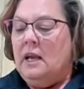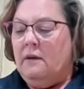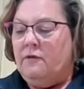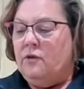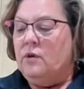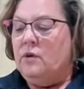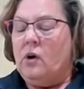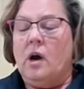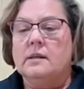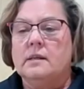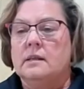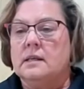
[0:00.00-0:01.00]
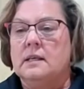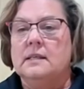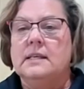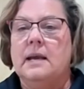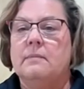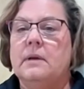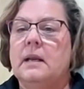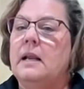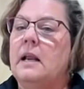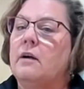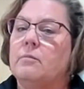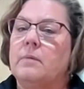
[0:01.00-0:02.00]
If you cross
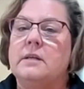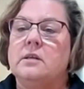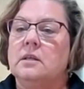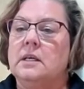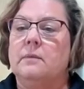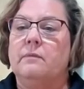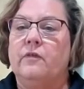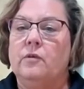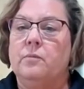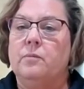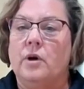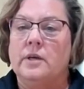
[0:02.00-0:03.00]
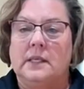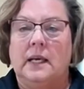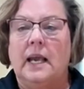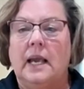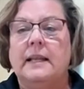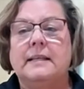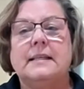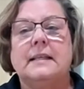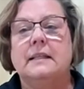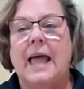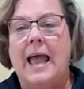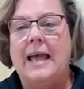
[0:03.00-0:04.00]
contaminate, everybody's going to get food poisoning, and that's
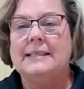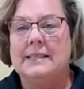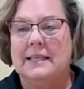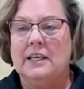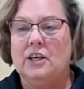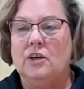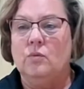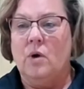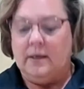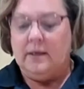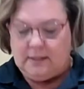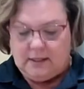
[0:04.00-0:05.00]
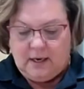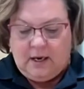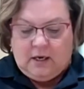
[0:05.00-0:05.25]
the last thing you want.